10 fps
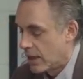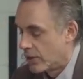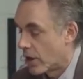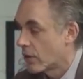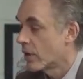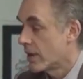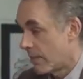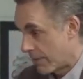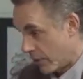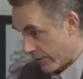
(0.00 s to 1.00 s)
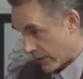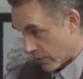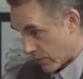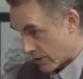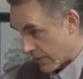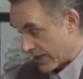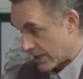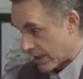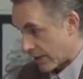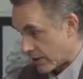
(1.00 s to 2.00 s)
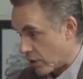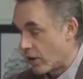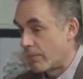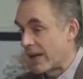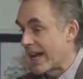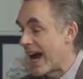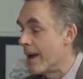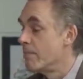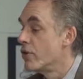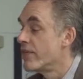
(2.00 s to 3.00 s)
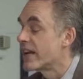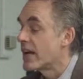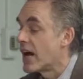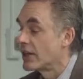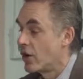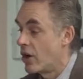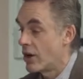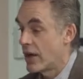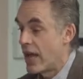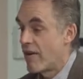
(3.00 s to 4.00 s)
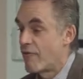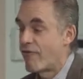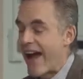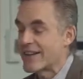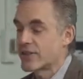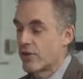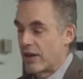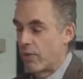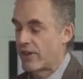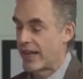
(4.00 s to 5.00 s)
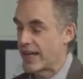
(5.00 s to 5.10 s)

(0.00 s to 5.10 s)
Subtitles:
not only am I moving towards my desired goal, but I'm moving along faster and with